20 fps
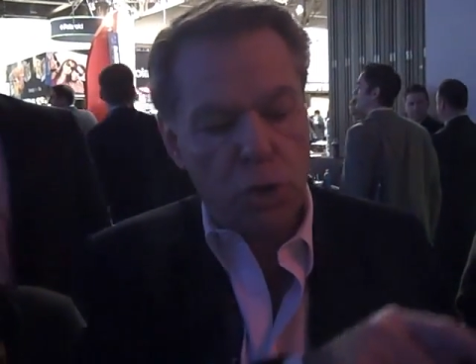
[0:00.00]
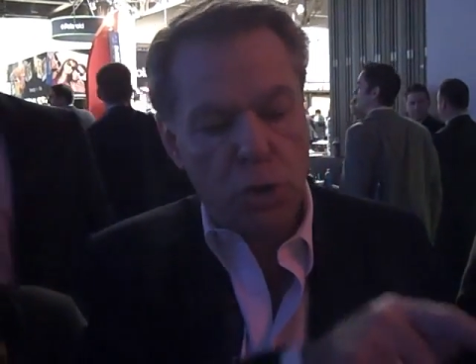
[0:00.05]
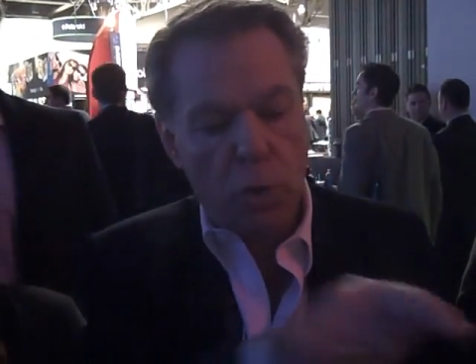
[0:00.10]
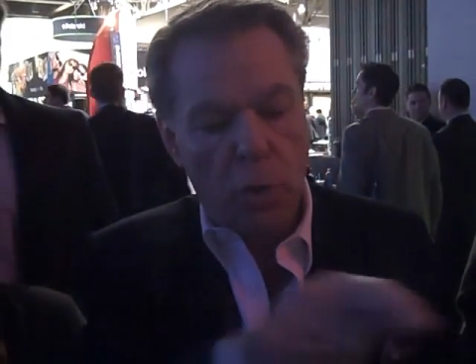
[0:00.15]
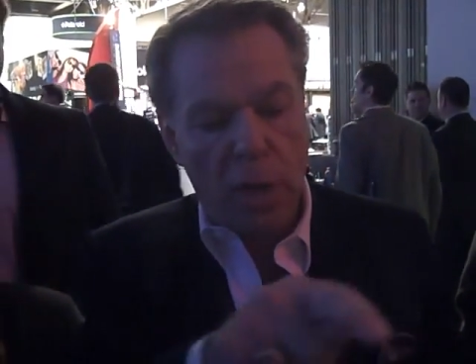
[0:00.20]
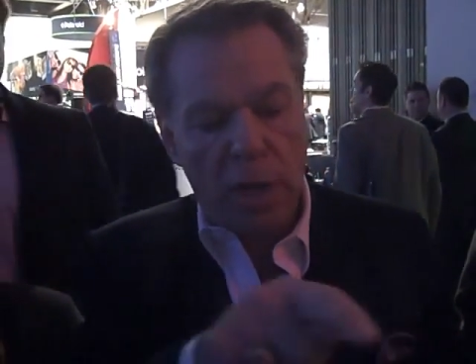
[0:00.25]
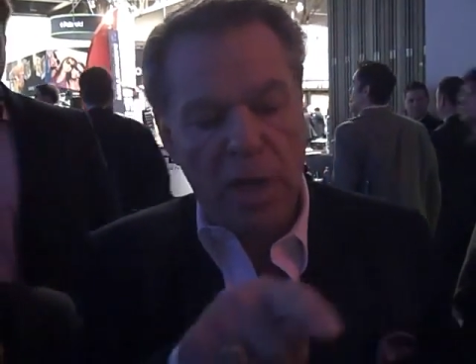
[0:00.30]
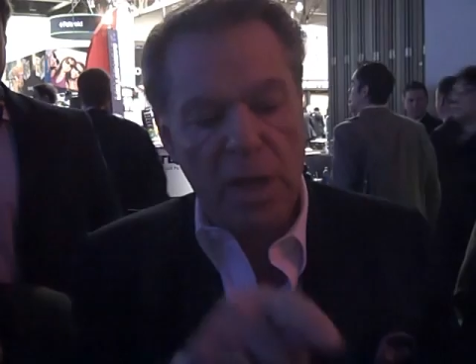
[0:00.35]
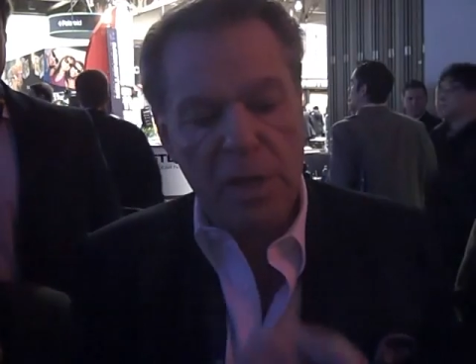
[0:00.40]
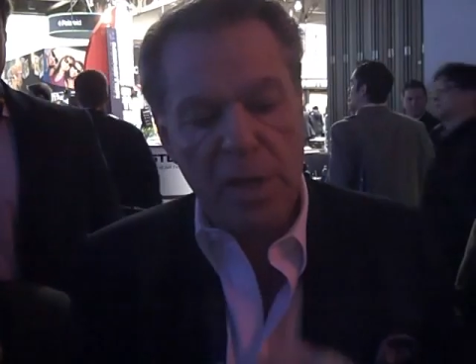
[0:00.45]
you
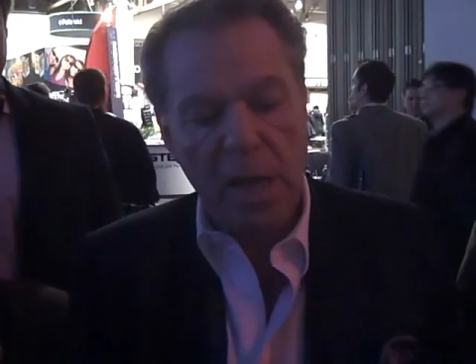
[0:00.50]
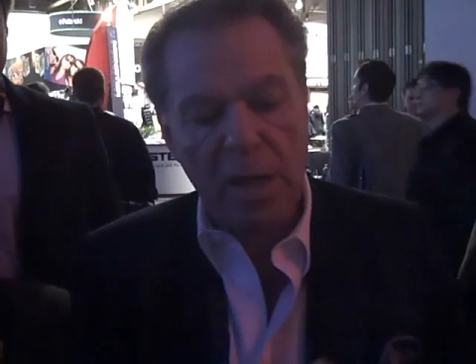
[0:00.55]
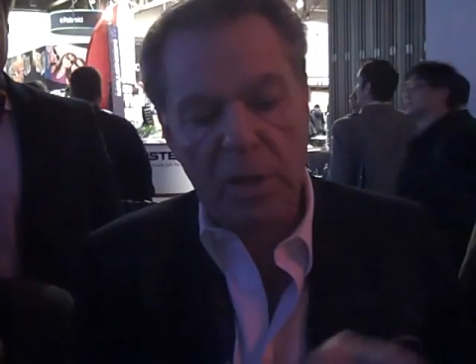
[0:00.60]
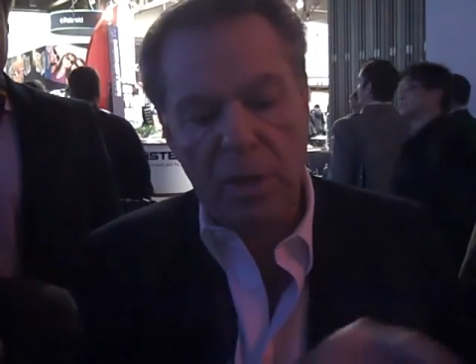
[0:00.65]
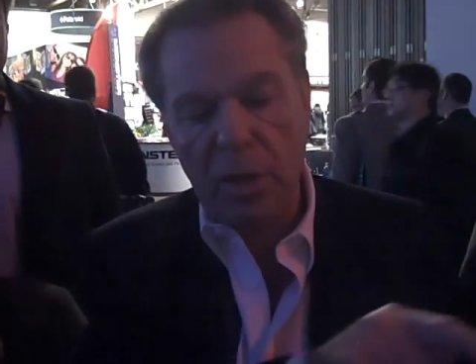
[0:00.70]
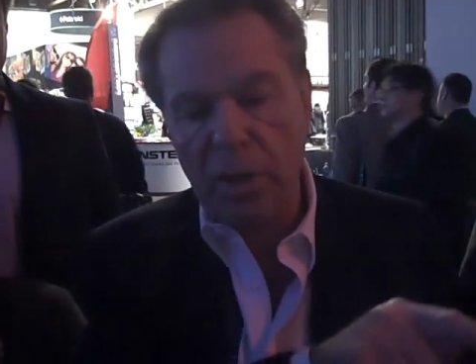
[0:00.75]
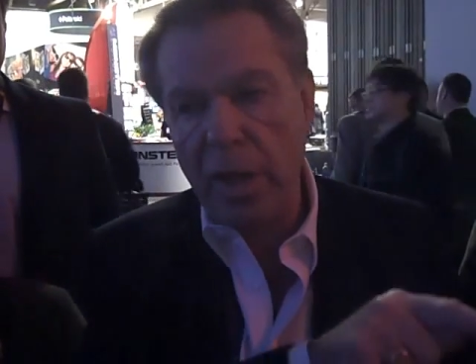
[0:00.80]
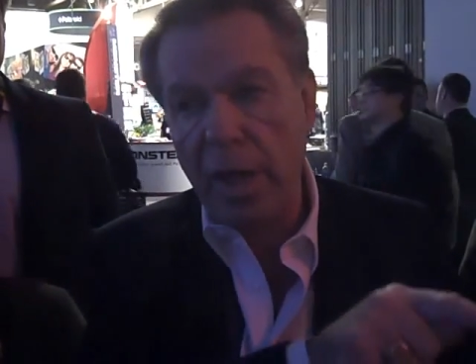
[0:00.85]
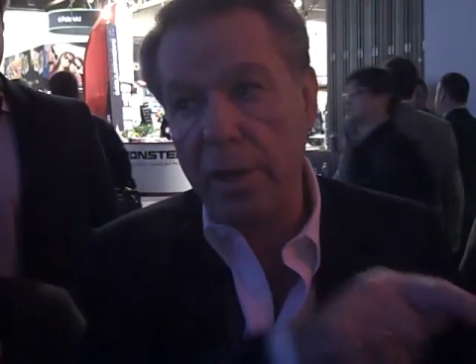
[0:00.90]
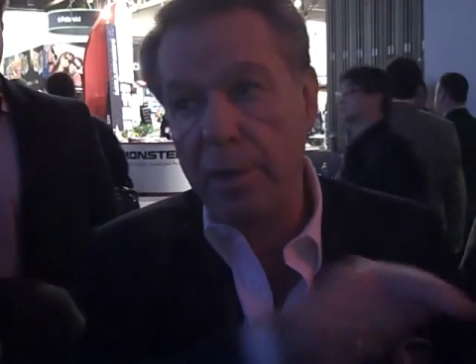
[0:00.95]
sort of
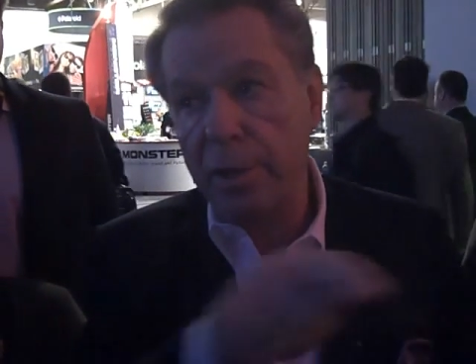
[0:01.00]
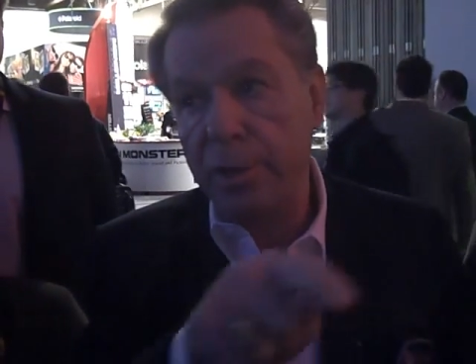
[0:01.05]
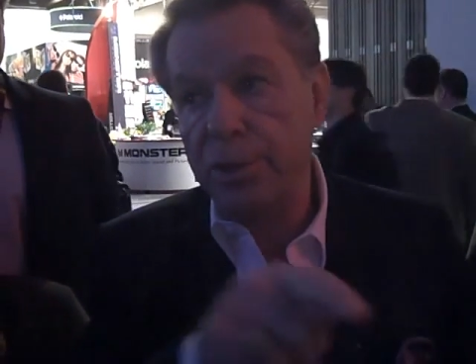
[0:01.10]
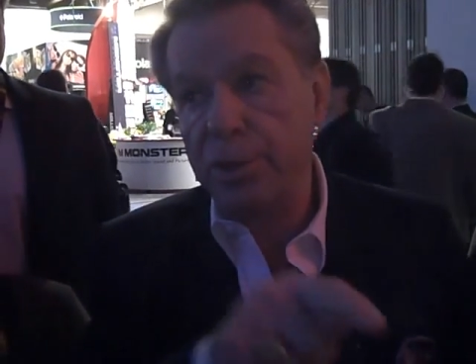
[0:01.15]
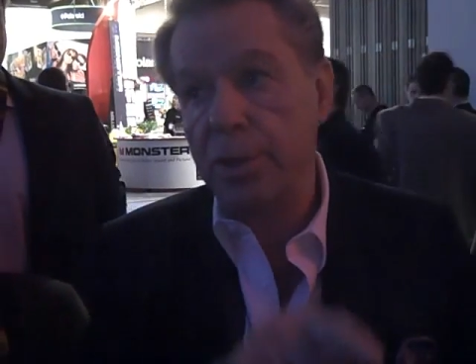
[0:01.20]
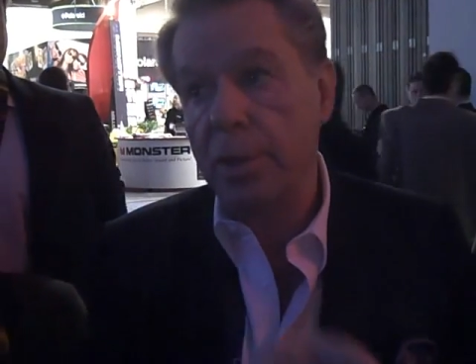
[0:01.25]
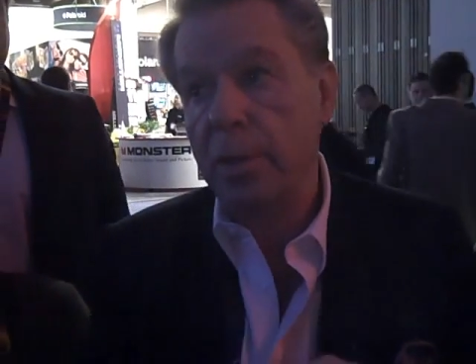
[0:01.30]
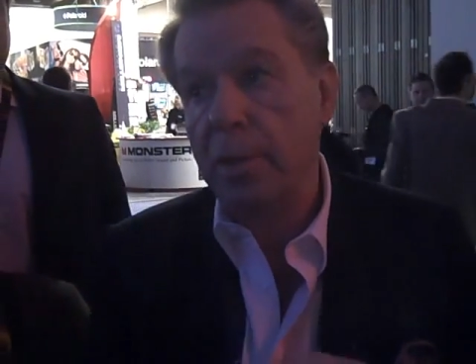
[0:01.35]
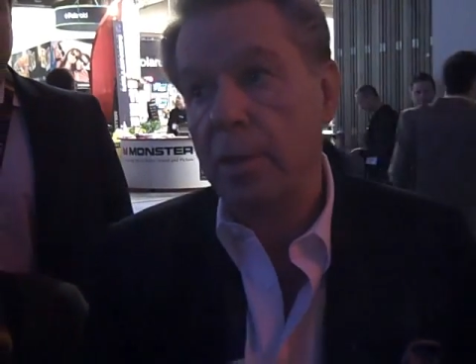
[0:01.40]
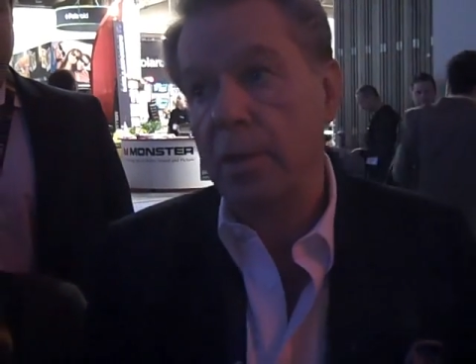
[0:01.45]
connect the
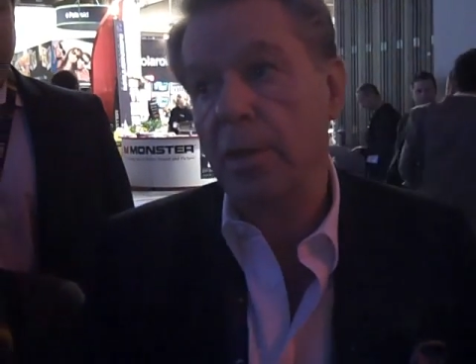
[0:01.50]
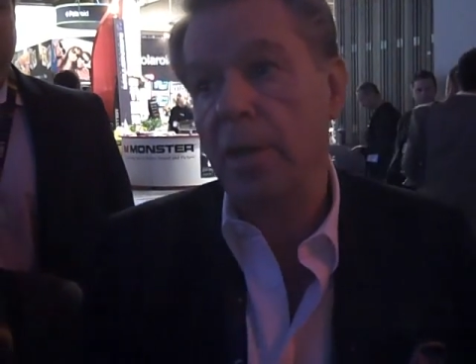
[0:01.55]
letters,